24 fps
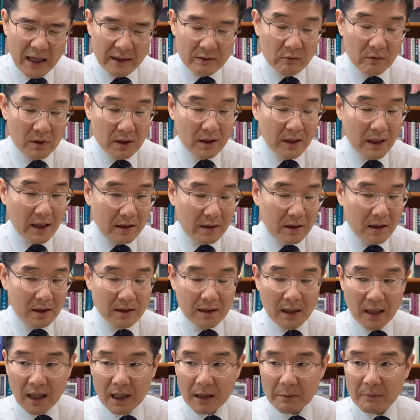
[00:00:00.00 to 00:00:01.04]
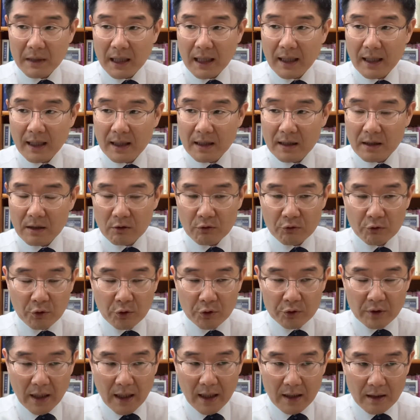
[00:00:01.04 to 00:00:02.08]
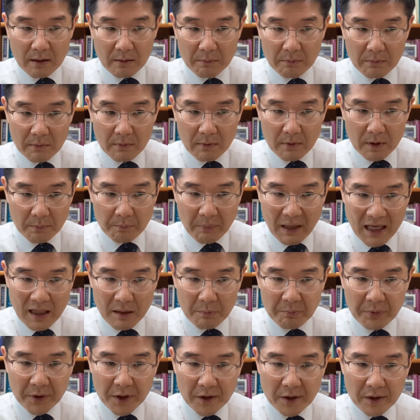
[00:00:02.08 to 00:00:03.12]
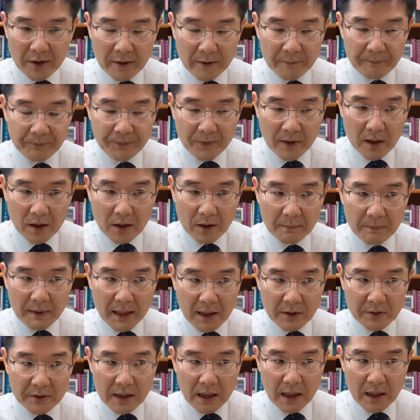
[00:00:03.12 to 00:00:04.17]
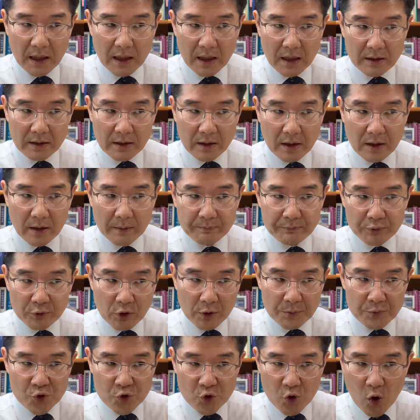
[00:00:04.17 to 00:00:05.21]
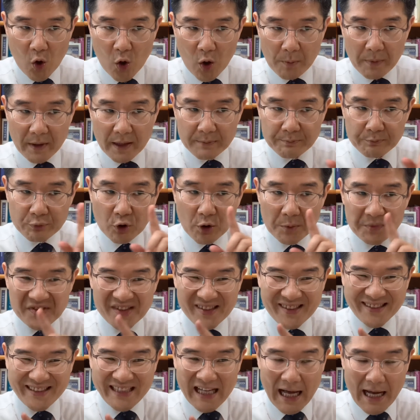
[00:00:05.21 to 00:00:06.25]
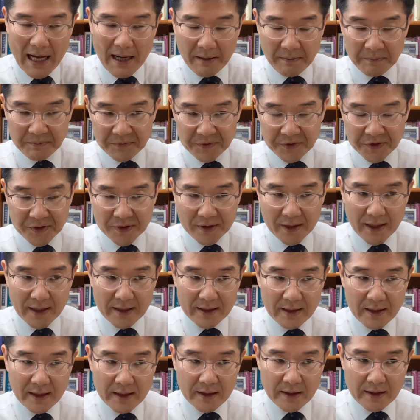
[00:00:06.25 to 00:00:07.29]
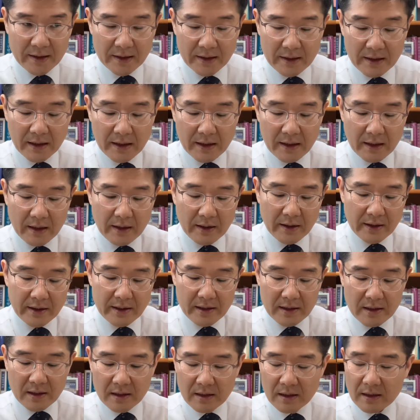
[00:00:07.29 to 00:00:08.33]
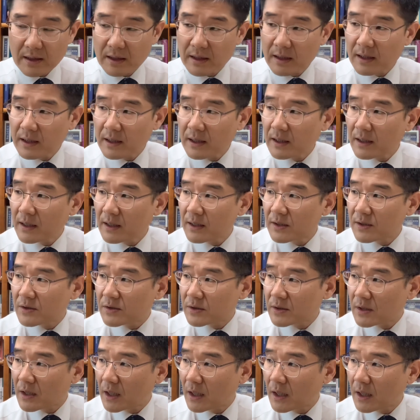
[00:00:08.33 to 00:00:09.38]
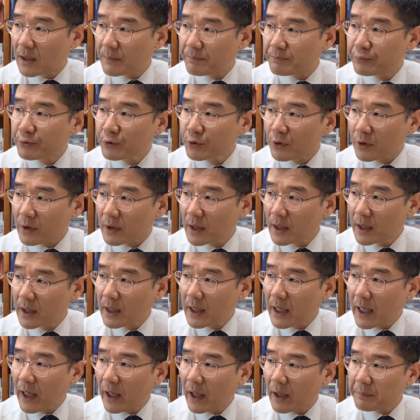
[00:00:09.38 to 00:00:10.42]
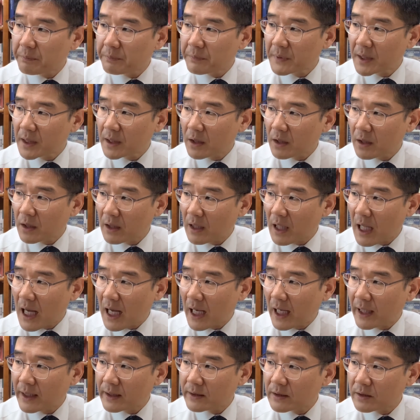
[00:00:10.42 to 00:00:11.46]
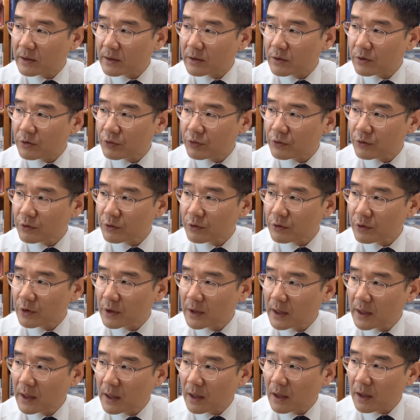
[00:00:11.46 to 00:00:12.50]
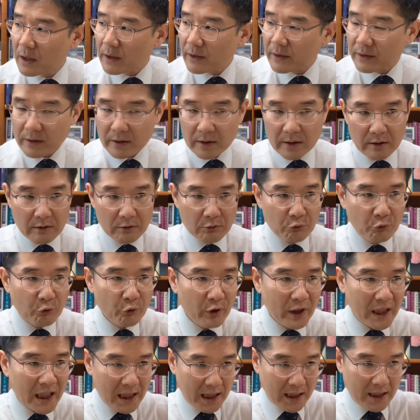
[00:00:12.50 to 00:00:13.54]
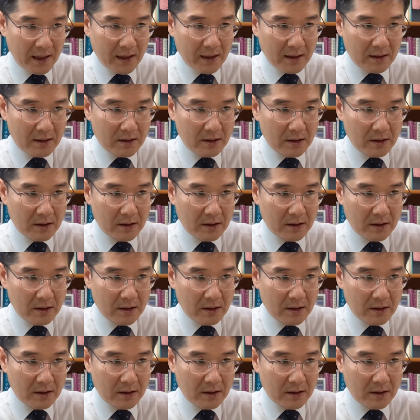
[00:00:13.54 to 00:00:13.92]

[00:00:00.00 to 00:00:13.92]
At the time, I wrote a paper about the book of Job and book of Psalms. And then his book helped me a lot to read